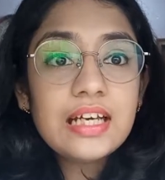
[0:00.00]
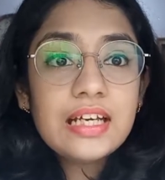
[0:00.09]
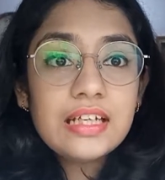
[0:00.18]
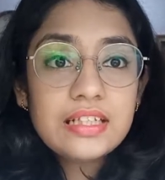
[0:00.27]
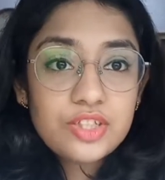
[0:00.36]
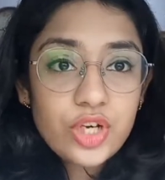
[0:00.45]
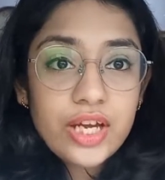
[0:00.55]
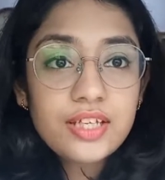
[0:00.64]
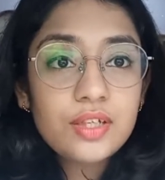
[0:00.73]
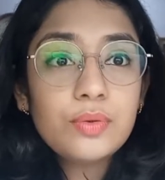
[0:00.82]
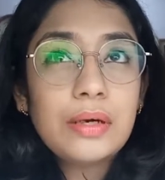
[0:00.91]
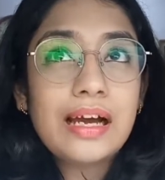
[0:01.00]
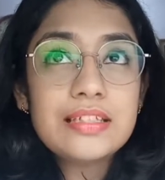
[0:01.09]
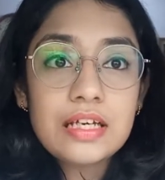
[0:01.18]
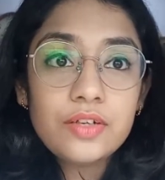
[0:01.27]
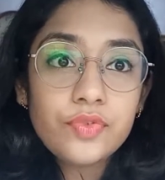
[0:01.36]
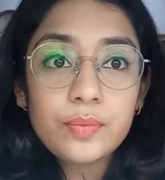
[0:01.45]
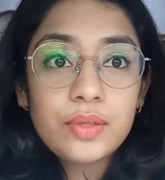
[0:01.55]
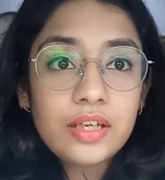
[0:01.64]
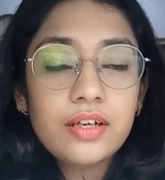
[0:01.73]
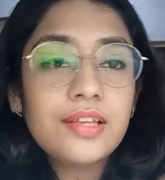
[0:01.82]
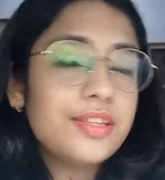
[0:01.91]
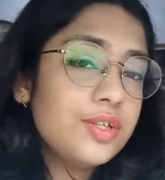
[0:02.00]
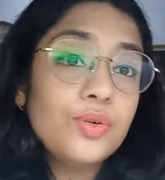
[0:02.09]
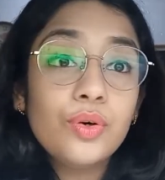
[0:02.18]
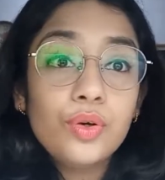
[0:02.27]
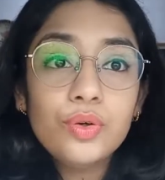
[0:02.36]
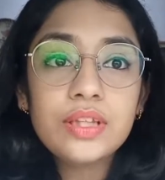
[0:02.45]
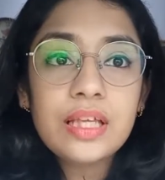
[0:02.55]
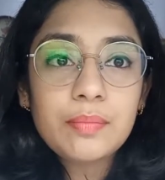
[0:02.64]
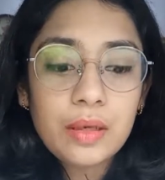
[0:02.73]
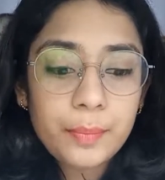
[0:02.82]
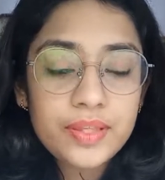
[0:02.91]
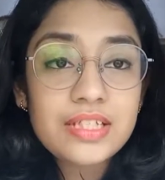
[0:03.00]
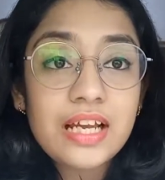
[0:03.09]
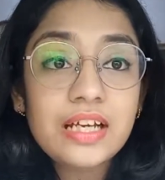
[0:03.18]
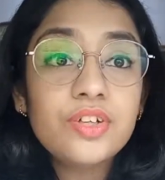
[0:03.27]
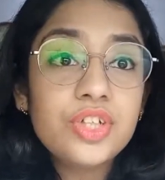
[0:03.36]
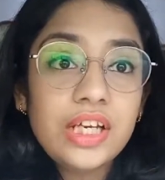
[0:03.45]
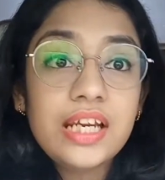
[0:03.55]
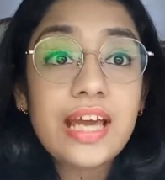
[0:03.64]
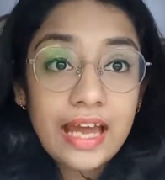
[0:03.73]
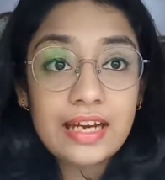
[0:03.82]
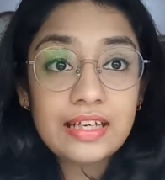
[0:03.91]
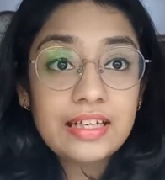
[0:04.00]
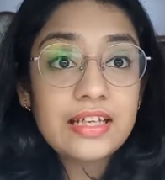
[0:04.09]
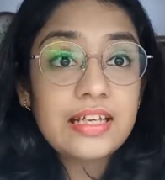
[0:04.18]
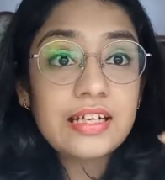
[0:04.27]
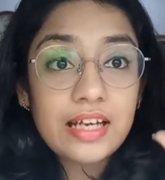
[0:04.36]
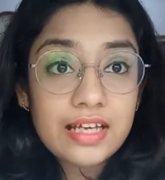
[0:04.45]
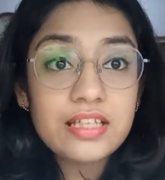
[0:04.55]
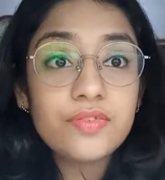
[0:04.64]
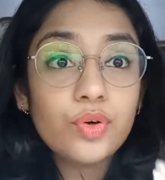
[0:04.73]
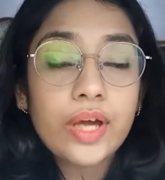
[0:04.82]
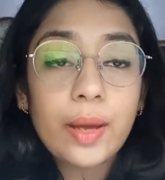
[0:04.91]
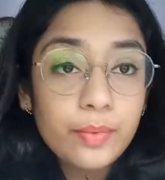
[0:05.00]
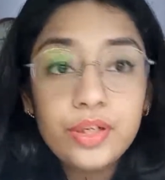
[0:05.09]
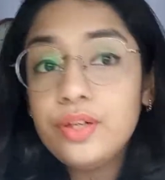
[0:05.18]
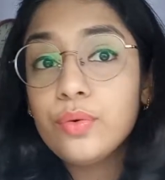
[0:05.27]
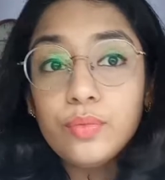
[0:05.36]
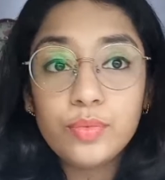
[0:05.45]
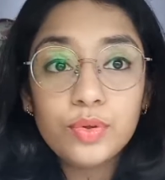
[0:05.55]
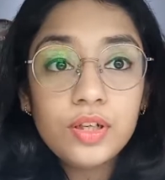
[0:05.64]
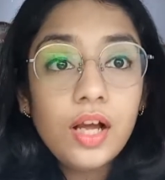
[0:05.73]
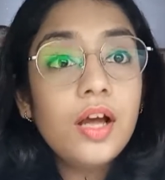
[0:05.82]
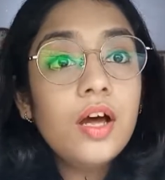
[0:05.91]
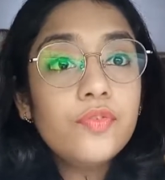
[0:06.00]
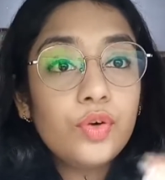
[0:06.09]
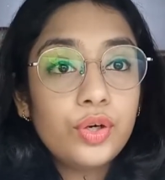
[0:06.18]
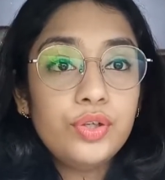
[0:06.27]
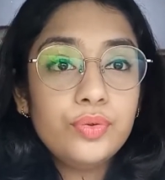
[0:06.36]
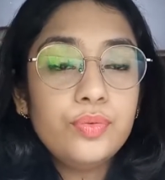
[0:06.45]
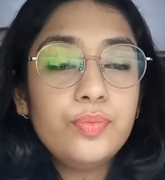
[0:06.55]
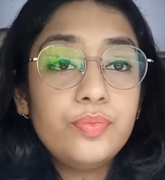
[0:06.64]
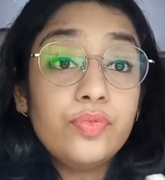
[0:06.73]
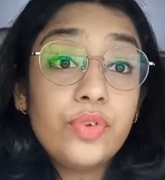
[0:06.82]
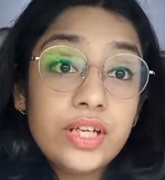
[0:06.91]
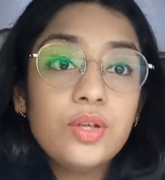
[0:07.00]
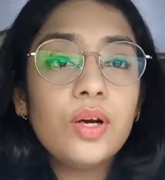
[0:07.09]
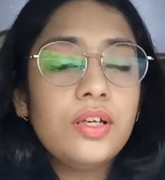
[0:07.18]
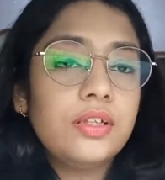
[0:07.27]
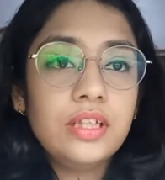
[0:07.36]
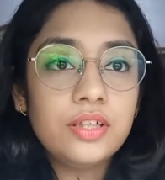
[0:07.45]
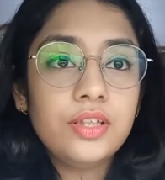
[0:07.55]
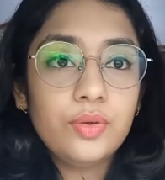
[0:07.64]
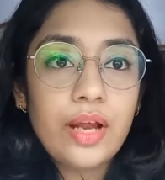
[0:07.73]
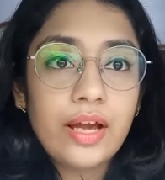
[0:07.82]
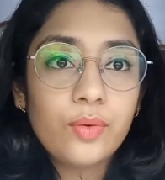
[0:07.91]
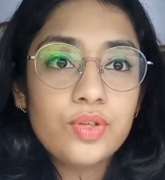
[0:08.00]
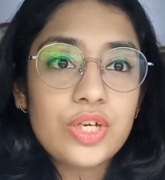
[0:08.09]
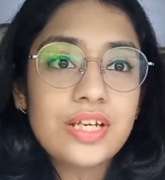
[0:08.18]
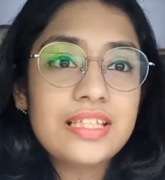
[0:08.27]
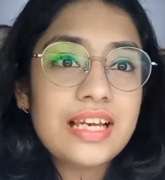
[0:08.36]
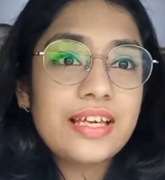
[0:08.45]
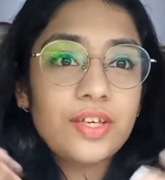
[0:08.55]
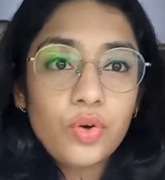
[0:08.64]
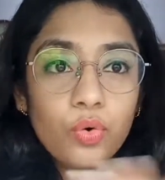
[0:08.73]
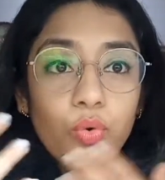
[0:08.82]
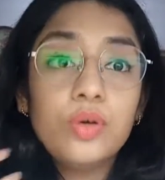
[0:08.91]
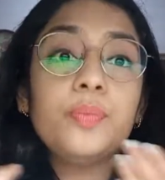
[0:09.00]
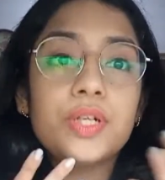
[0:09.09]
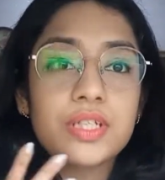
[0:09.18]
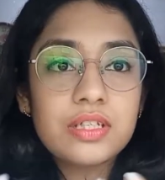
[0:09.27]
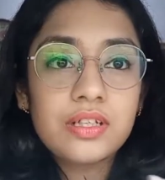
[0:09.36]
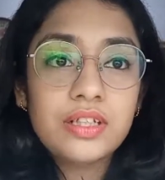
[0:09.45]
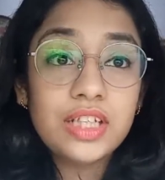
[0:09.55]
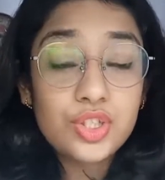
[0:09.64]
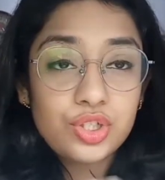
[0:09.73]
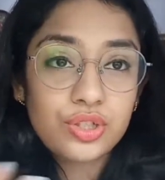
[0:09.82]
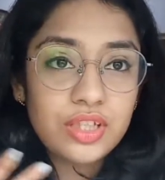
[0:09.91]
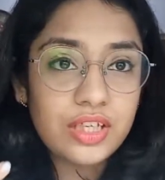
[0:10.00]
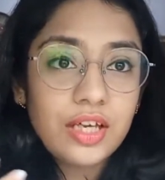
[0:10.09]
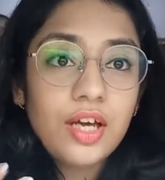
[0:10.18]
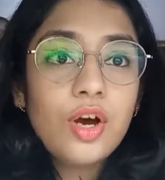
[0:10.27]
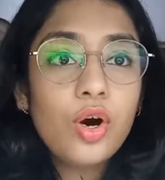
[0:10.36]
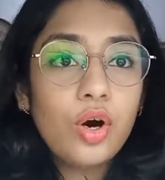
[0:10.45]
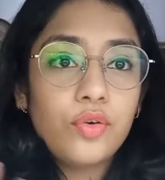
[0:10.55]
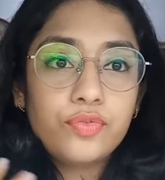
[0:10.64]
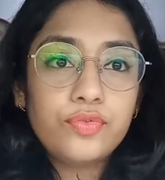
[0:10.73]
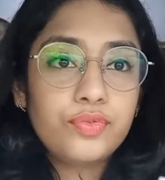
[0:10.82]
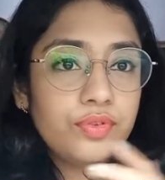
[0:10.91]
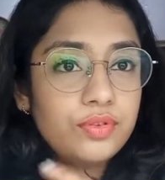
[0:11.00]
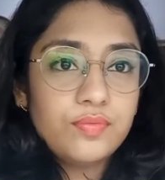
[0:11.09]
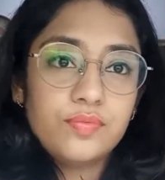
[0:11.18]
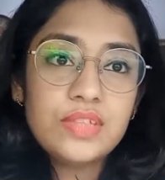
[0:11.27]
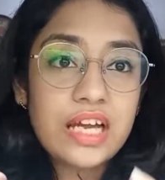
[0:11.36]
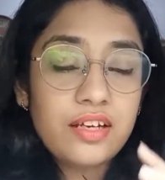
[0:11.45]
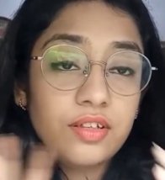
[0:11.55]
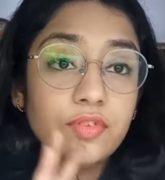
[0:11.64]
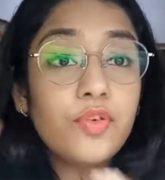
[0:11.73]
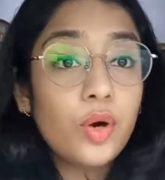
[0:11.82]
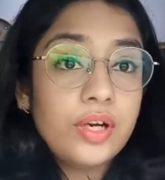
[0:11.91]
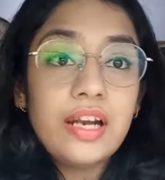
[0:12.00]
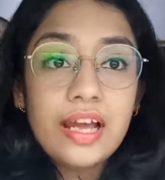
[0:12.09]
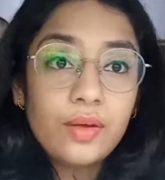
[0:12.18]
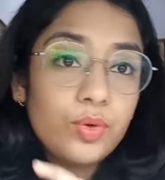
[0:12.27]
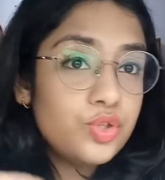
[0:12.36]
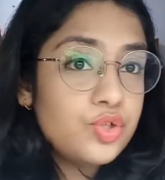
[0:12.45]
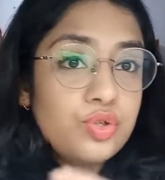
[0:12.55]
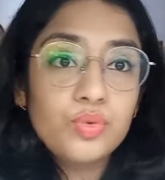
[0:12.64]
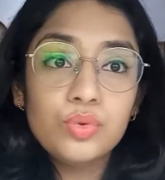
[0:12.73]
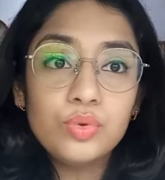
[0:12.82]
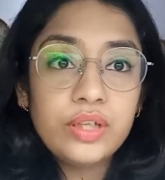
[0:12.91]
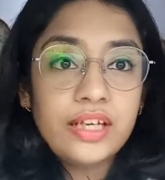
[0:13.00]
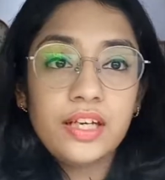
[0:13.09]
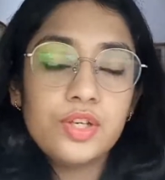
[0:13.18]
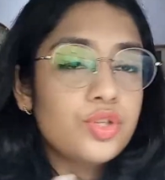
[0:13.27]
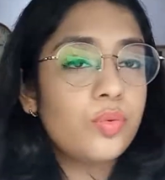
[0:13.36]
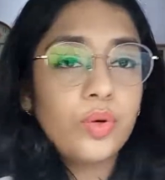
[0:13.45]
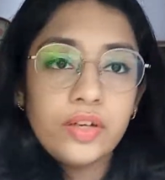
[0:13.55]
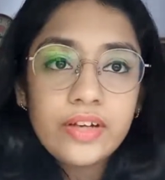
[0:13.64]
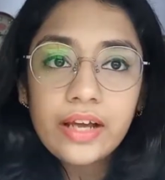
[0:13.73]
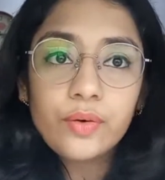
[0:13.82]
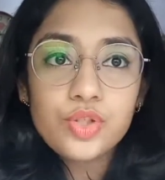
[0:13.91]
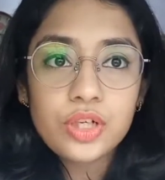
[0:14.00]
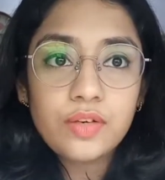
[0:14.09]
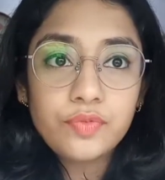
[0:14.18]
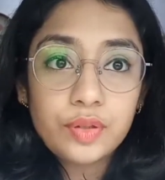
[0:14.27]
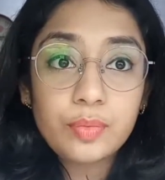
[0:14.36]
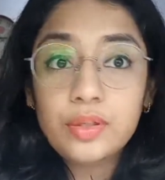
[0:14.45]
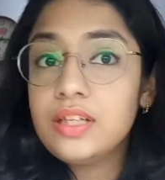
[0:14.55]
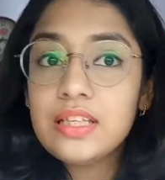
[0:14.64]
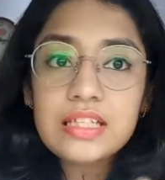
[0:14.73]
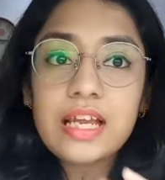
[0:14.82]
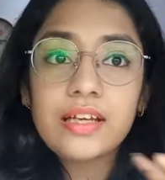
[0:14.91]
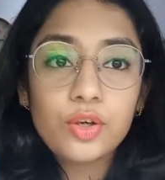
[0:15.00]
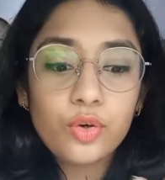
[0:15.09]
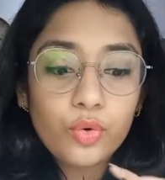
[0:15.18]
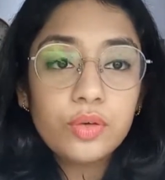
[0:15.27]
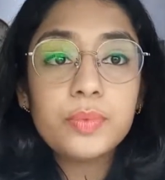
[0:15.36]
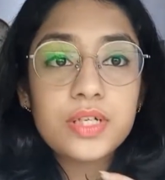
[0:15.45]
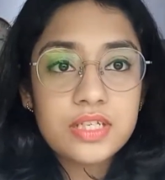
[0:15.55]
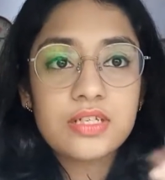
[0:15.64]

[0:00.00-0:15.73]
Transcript: strike you as unfamiliar and then you go look them up, it's like a really handy, nice vocabulary notebook for you when you are learning a new language. And it's like your own personal dictionary of that the foreign language to English or whatever language you're comfortable in. It's like your own personal